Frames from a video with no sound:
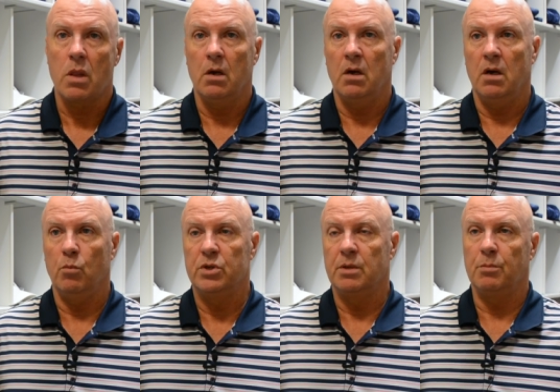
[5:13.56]
Um,
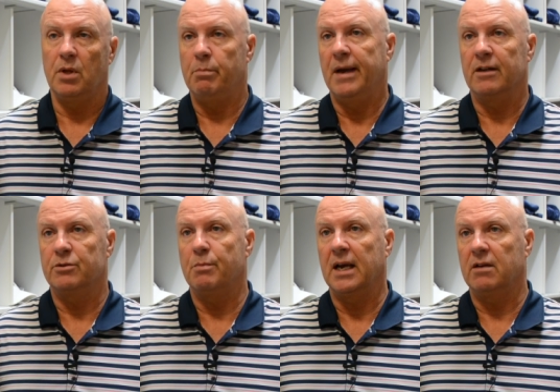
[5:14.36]
we simply
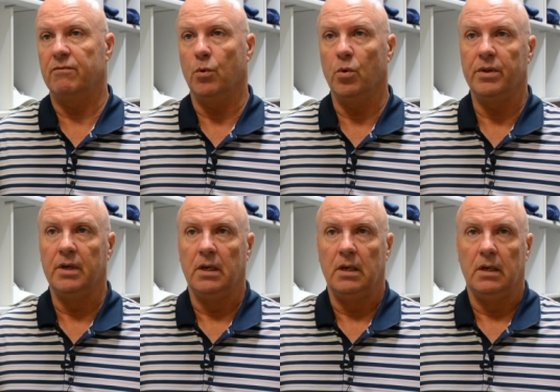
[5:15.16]
bounce back and forth.
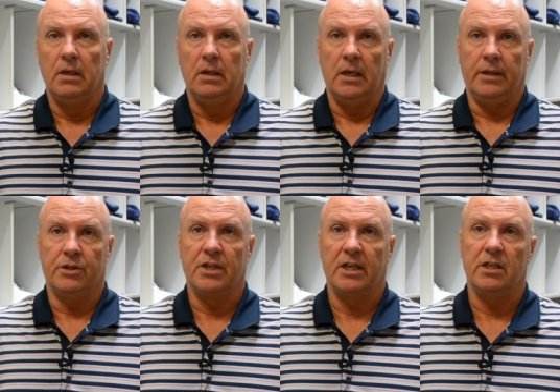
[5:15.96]
And the
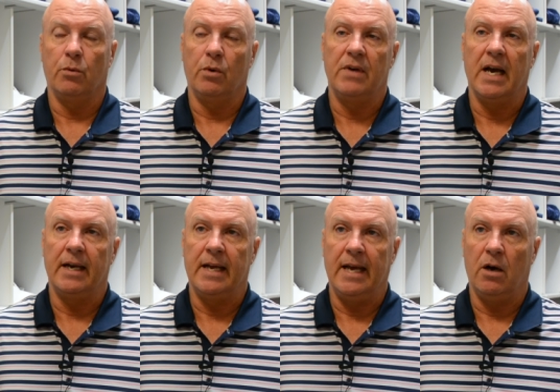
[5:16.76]
section that we've got
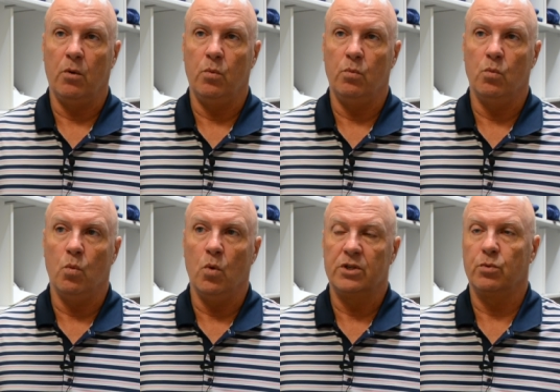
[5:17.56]
now,
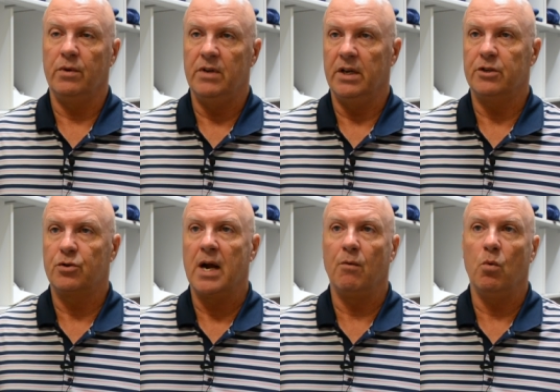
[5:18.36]
once we've done the
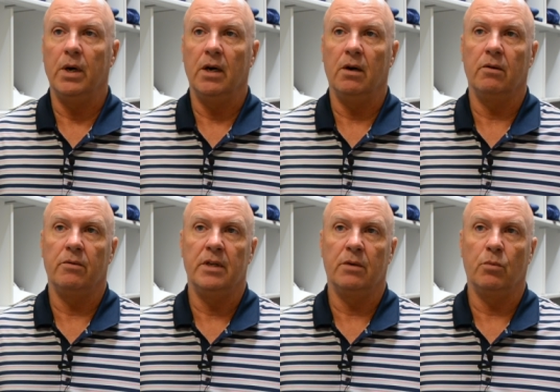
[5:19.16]
travel wear,
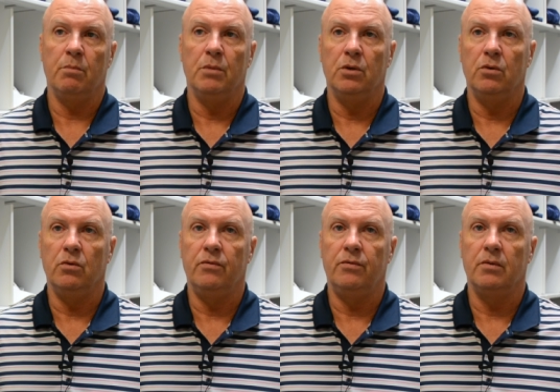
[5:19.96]
then we
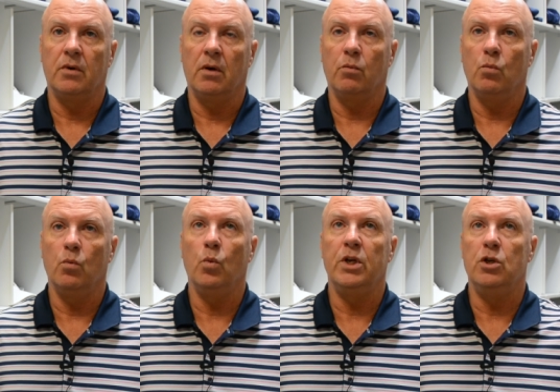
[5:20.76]
move or
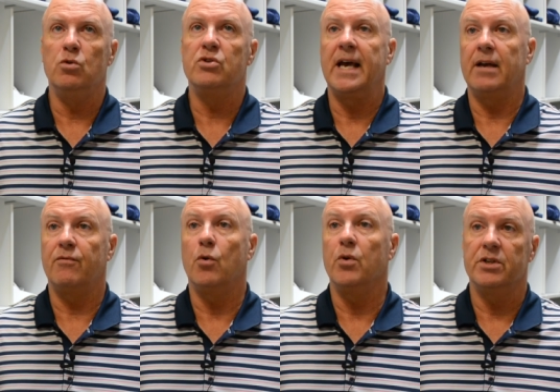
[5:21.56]
we use that
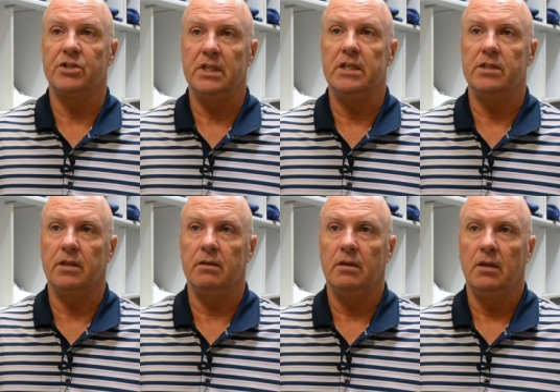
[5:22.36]
for the
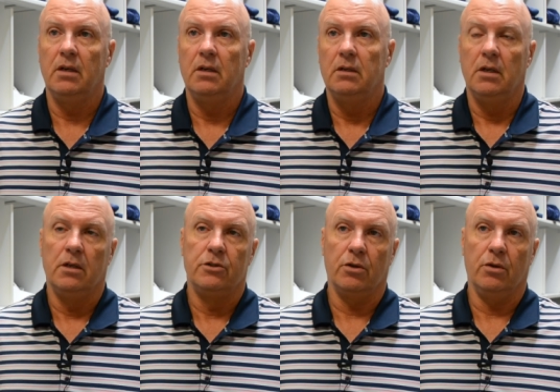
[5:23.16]
season
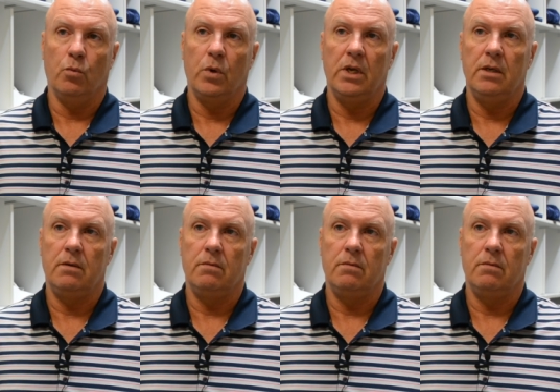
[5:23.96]
so that we